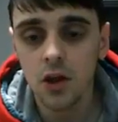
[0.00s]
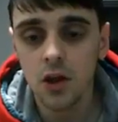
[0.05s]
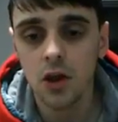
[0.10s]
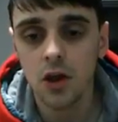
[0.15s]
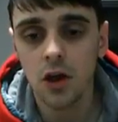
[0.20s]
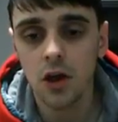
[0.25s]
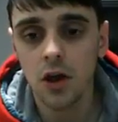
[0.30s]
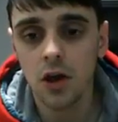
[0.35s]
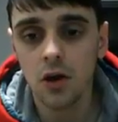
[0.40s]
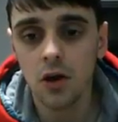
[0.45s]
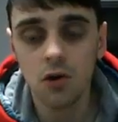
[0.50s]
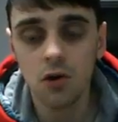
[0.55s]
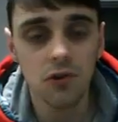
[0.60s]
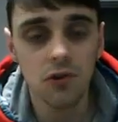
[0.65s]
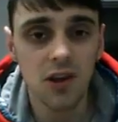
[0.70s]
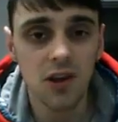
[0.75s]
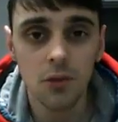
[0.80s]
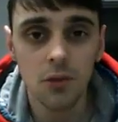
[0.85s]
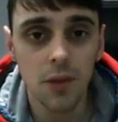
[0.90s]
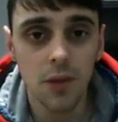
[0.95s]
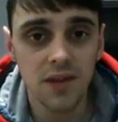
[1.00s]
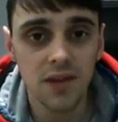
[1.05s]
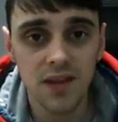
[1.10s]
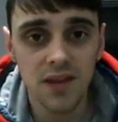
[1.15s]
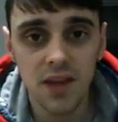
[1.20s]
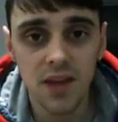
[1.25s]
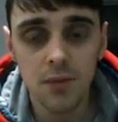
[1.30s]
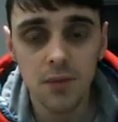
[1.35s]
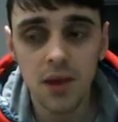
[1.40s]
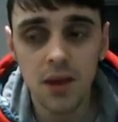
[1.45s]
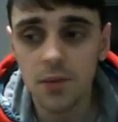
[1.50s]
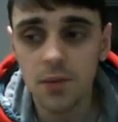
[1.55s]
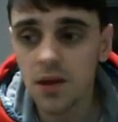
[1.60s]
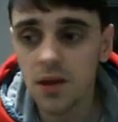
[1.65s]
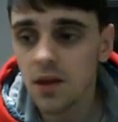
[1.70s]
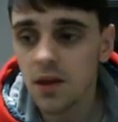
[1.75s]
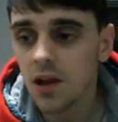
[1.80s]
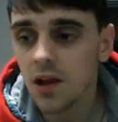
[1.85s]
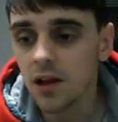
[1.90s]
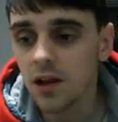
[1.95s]
already on my team,
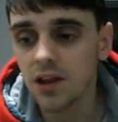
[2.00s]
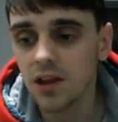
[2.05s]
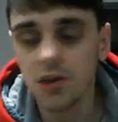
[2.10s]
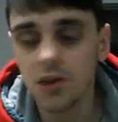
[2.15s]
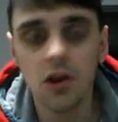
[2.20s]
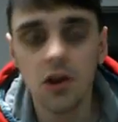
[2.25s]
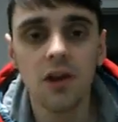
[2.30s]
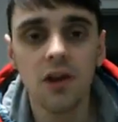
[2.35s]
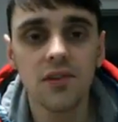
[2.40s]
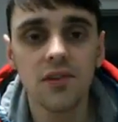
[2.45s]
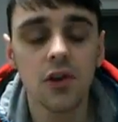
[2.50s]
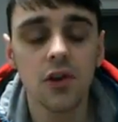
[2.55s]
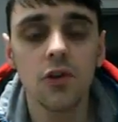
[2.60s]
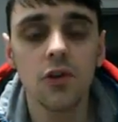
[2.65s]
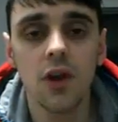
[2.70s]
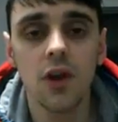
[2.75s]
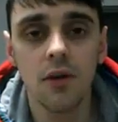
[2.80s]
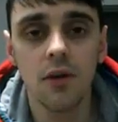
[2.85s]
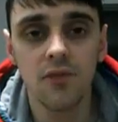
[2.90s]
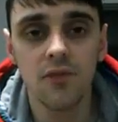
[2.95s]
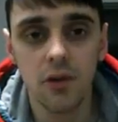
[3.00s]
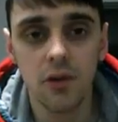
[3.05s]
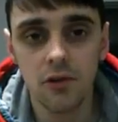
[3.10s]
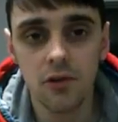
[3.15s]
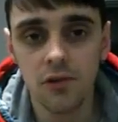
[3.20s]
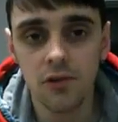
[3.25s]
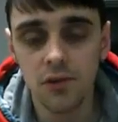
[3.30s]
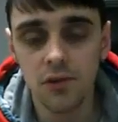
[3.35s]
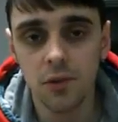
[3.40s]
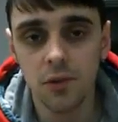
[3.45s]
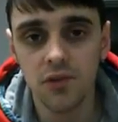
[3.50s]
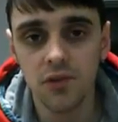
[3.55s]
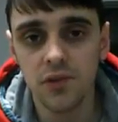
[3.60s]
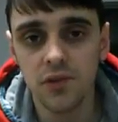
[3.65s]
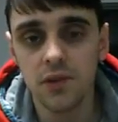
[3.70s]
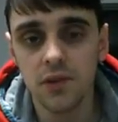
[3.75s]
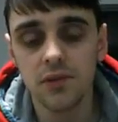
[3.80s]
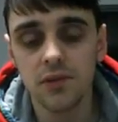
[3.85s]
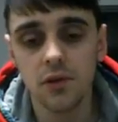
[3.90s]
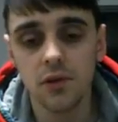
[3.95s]
maybe, like, you guys know that I'm very
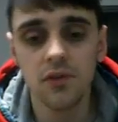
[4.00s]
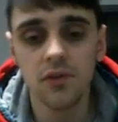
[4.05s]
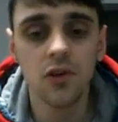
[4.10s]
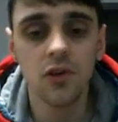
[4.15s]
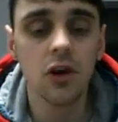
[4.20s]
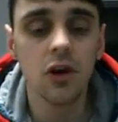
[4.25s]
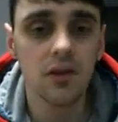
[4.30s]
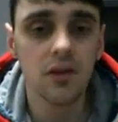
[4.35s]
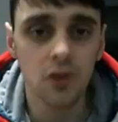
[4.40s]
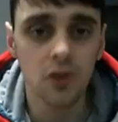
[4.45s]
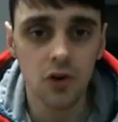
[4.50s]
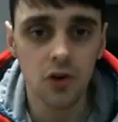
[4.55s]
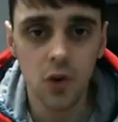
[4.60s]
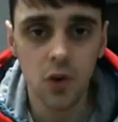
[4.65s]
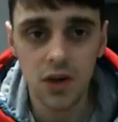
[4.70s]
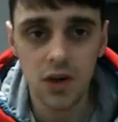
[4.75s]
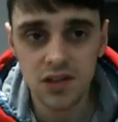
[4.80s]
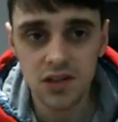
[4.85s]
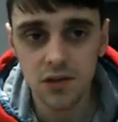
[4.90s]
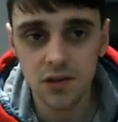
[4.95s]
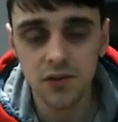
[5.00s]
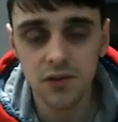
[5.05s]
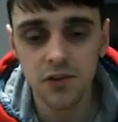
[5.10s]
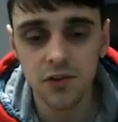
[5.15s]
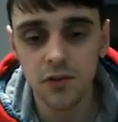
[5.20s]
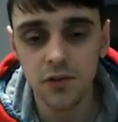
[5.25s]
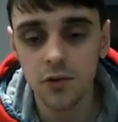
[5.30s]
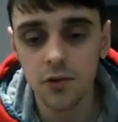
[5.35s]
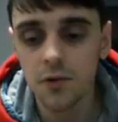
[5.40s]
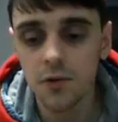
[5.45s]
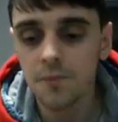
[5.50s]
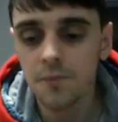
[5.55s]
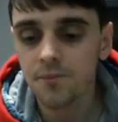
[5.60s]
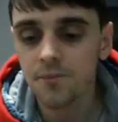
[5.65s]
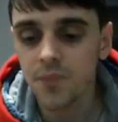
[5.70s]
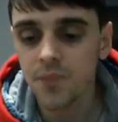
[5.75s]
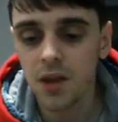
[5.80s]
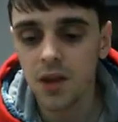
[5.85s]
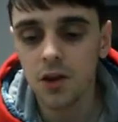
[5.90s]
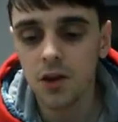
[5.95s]
responsive. So if you guys got questions at all,
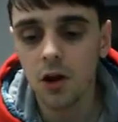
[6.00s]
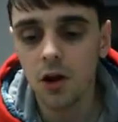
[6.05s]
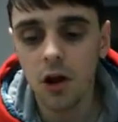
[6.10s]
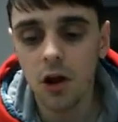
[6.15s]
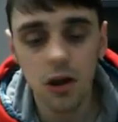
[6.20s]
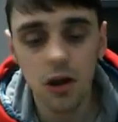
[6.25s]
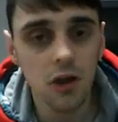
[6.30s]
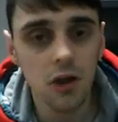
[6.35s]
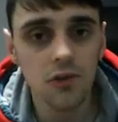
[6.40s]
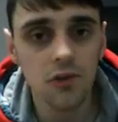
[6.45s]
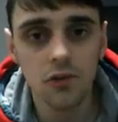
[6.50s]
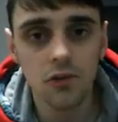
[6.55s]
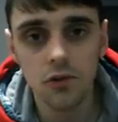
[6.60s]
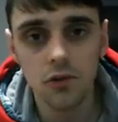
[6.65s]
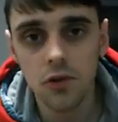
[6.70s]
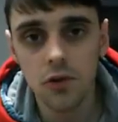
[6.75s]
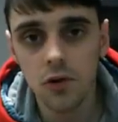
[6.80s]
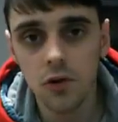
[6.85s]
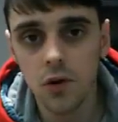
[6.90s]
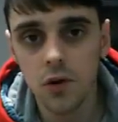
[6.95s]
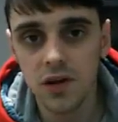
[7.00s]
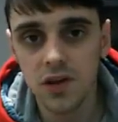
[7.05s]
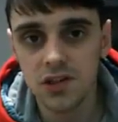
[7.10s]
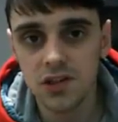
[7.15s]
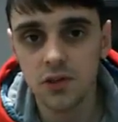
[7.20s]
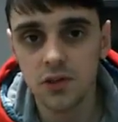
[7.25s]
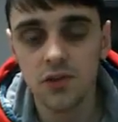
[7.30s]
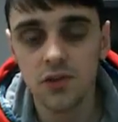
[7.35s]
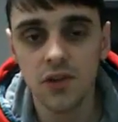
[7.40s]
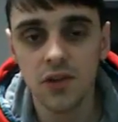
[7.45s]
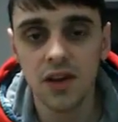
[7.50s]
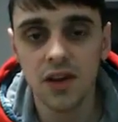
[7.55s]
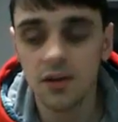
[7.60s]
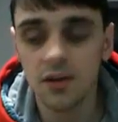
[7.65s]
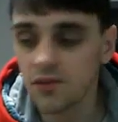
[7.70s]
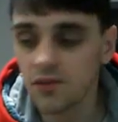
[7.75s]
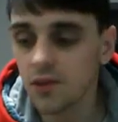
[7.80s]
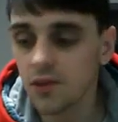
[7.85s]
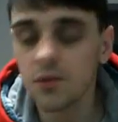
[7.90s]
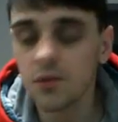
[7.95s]
you know, I'll answer all your questions,
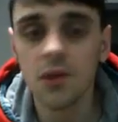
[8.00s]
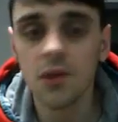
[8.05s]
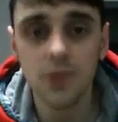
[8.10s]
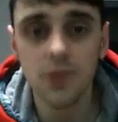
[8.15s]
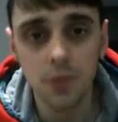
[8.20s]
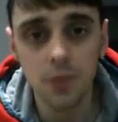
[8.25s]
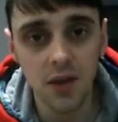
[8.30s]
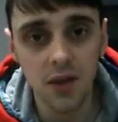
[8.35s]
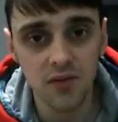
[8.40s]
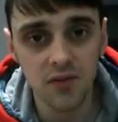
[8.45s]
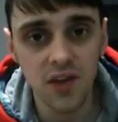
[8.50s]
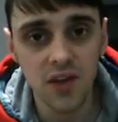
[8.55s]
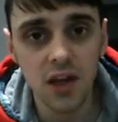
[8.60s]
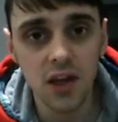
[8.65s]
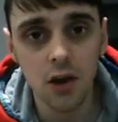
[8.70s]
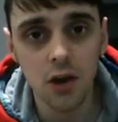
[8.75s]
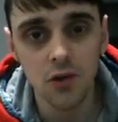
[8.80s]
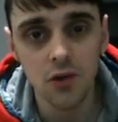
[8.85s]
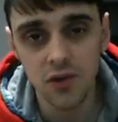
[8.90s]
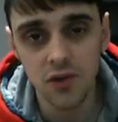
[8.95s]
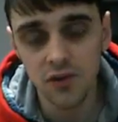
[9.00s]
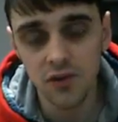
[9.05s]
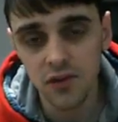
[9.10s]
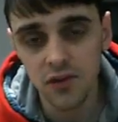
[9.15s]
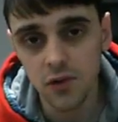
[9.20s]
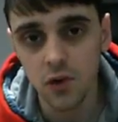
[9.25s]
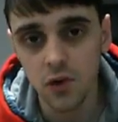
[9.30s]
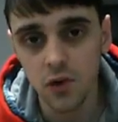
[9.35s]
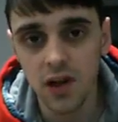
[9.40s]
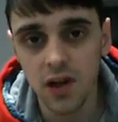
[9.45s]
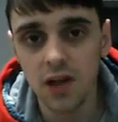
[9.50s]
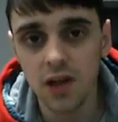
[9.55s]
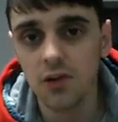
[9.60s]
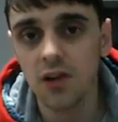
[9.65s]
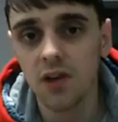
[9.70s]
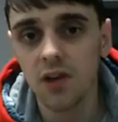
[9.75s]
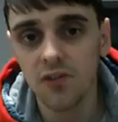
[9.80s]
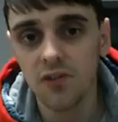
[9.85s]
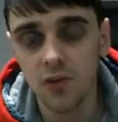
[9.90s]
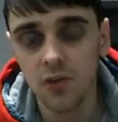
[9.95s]
and sometimes I'll make videos if it's not clear
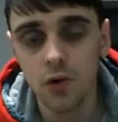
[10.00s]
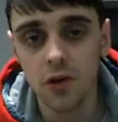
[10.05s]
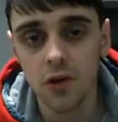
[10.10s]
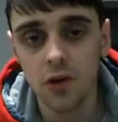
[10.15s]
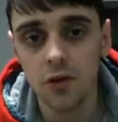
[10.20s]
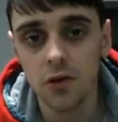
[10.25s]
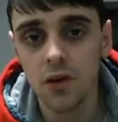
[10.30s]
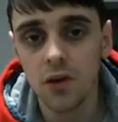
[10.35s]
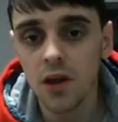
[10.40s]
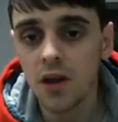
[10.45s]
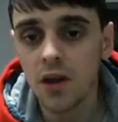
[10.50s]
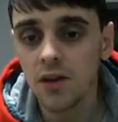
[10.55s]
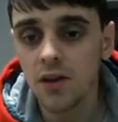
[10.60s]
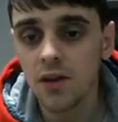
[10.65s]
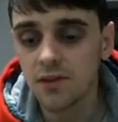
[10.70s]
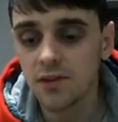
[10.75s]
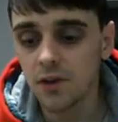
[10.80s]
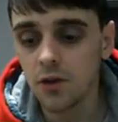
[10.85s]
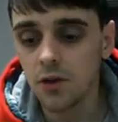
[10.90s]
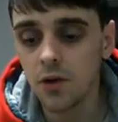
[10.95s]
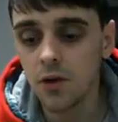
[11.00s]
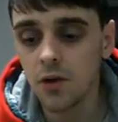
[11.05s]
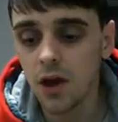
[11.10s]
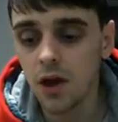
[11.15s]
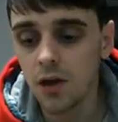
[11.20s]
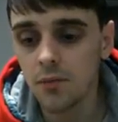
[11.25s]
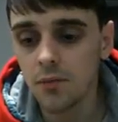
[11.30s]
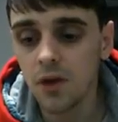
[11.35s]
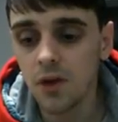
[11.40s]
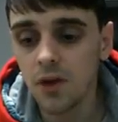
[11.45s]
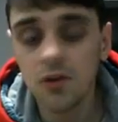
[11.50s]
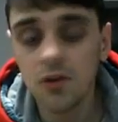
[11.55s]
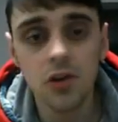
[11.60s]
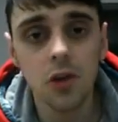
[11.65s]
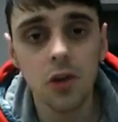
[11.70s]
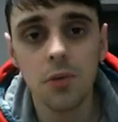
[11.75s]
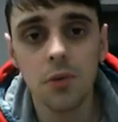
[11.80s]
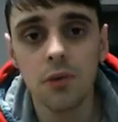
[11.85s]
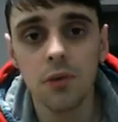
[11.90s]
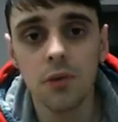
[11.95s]
enough for you. So I've got
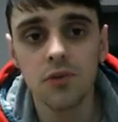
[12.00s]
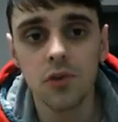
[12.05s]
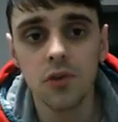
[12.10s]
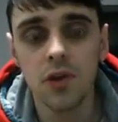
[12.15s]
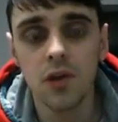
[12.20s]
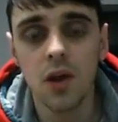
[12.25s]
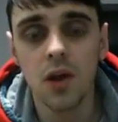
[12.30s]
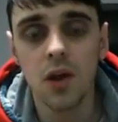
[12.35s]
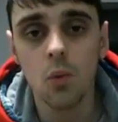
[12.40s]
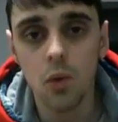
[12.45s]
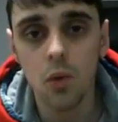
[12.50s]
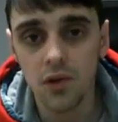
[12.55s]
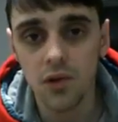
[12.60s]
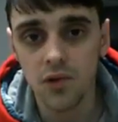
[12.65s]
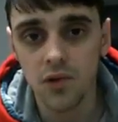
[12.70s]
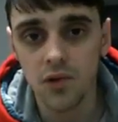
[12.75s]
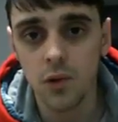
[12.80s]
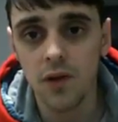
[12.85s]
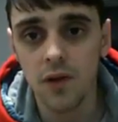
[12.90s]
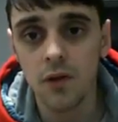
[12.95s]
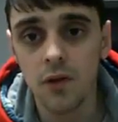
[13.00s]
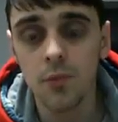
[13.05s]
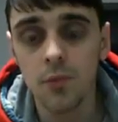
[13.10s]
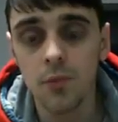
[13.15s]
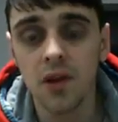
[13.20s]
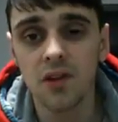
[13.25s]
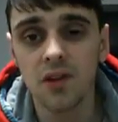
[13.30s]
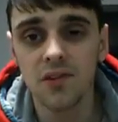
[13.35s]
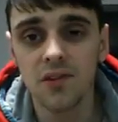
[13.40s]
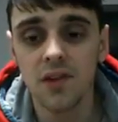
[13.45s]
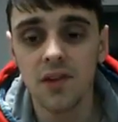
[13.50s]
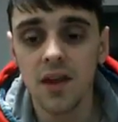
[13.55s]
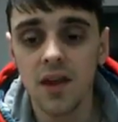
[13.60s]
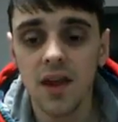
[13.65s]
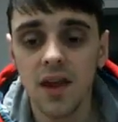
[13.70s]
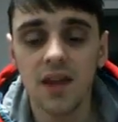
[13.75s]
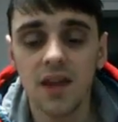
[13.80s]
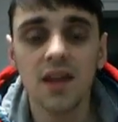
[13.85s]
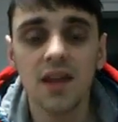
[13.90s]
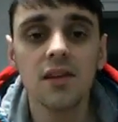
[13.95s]
no problems doing that whatsoever, because
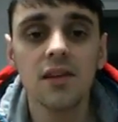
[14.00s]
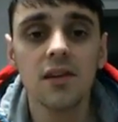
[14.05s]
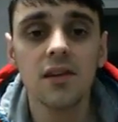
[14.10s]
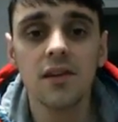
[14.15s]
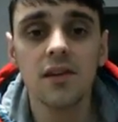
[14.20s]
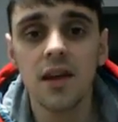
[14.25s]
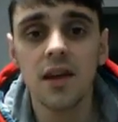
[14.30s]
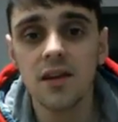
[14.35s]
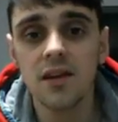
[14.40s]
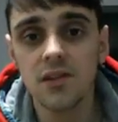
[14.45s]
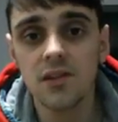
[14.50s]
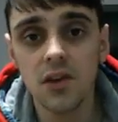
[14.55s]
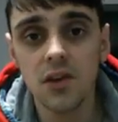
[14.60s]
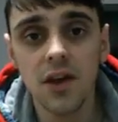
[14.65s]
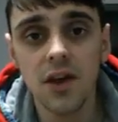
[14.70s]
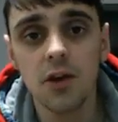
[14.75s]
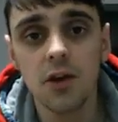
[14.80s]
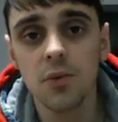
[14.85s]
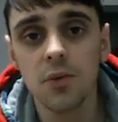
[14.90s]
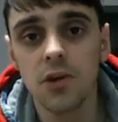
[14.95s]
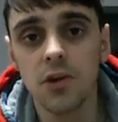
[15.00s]
at the end of the day, it's going to help you